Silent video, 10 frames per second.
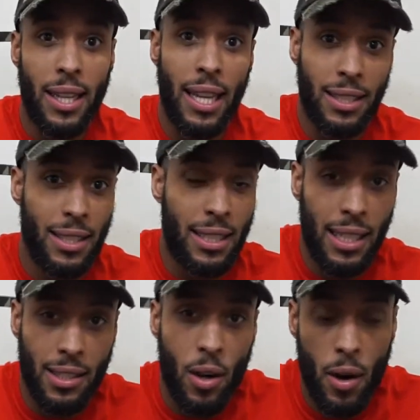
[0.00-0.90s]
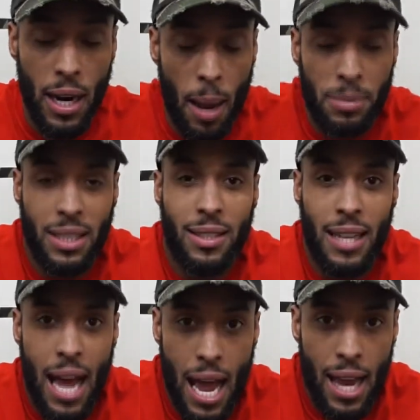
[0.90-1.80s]
that's a GSR. I'm just
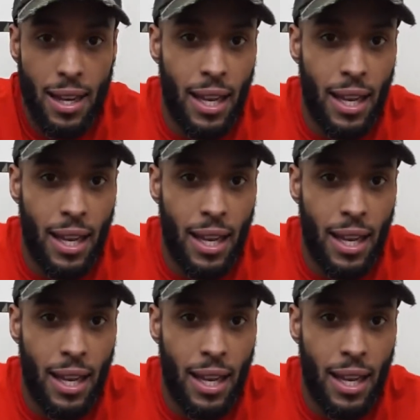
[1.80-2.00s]
not.